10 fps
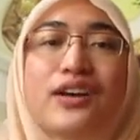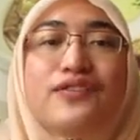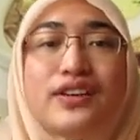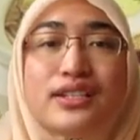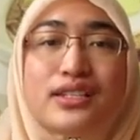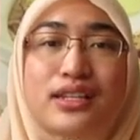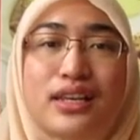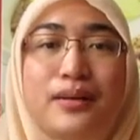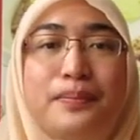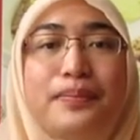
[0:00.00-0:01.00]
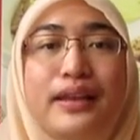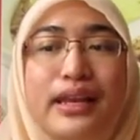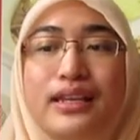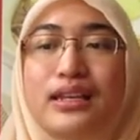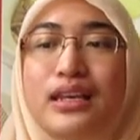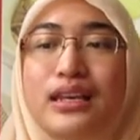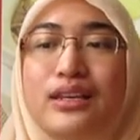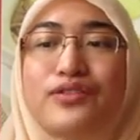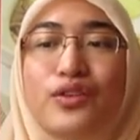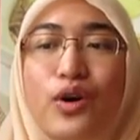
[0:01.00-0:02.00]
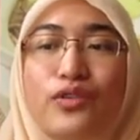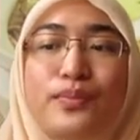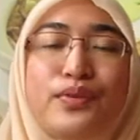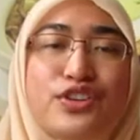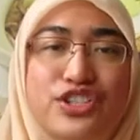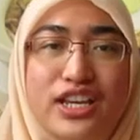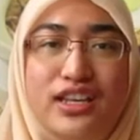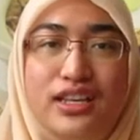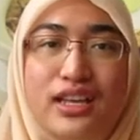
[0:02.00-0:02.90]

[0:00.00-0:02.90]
Firstly, planning of project.